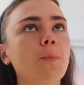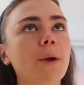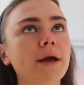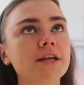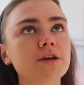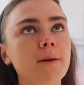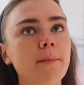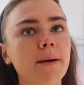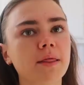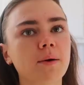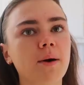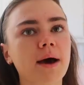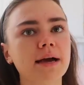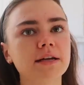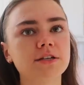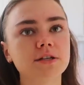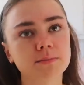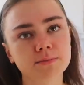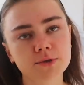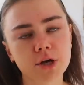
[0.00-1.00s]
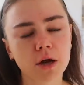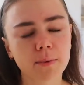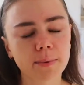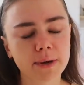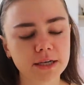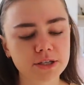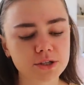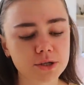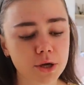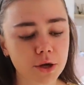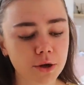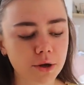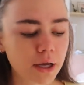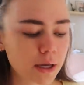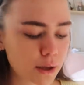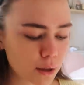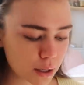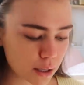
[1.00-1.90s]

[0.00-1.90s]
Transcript: which by the way, gym's opening soon